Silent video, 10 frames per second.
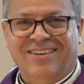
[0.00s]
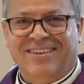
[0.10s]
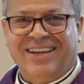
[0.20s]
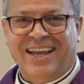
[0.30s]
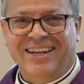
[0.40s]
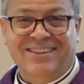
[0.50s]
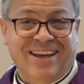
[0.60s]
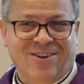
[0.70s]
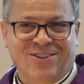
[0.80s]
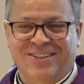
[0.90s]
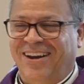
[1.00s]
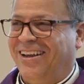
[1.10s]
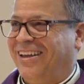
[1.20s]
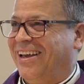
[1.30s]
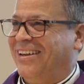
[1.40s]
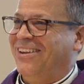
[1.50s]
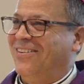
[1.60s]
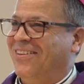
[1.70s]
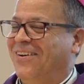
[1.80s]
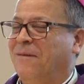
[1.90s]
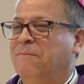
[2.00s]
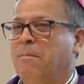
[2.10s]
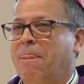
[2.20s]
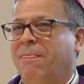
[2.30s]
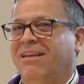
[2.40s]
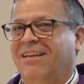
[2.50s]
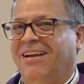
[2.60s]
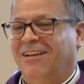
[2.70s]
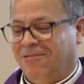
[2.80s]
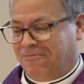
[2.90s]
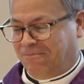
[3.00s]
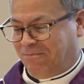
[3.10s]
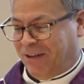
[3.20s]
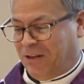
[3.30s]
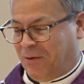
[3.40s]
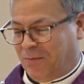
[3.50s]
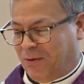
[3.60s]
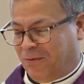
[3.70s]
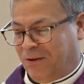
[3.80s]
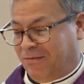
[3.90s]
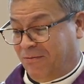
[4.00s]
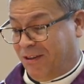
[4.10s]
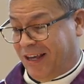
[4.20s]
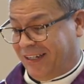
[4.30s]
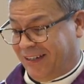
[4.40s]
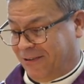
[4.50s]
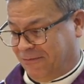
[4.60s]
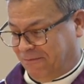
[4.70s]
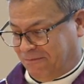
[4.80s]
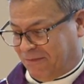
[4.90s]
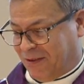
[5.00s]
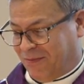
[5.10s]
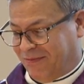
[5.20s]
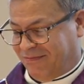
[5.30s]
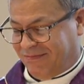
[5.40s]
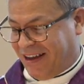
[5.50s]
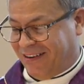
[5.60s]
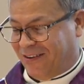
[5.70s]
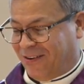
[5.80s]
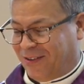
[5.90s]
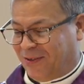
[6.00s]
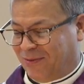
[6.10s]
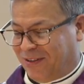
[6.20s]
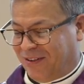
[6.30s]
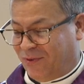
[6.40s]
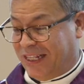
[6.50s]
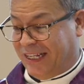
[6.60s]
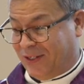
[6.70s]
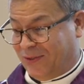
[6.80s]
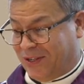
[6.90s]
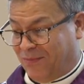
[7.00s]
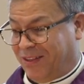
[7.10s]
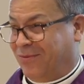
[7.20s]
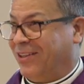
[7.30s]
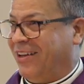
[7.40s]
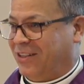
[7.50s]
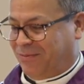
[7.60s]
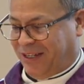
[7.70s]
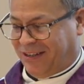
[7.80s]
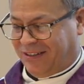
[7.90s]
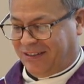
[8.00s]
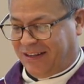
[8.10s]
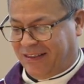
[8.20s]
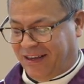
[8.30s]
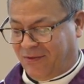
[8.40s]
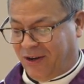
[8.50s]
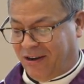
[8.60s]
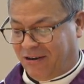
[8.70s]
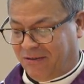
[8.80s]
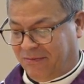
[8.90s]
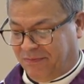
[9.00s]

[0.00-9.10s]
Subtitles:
hating letters that I get here and there. Many people would like to, to really do something with us because they think we are